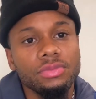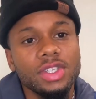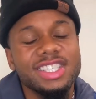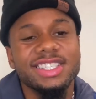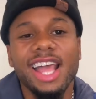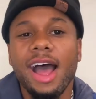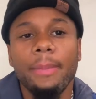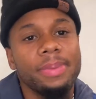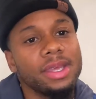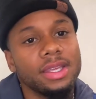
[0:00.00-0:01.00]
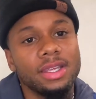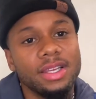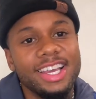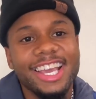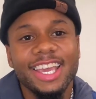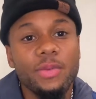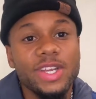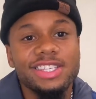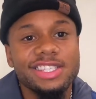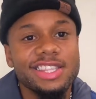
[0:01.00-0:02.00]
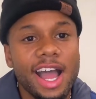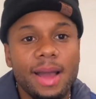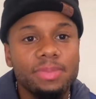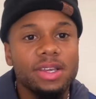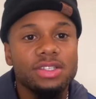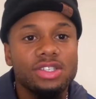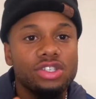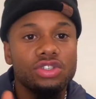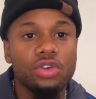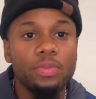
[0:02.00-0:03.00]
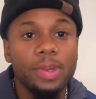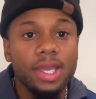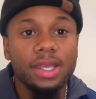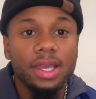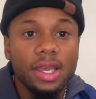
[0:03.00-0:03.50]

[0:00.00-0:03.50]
Stop it. Can we stop the stupid